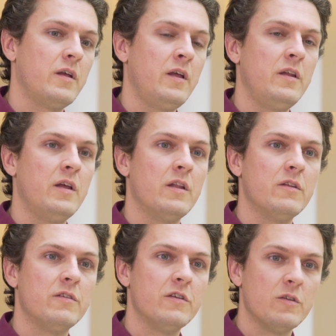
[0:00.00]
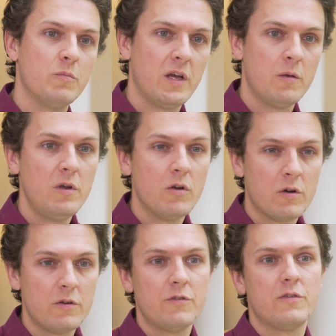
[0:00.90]
in the end the system can be
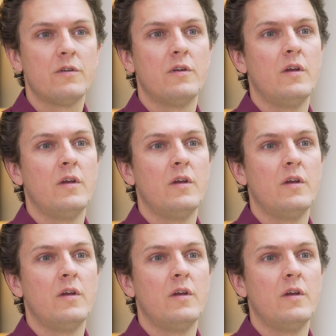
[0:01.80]
launched.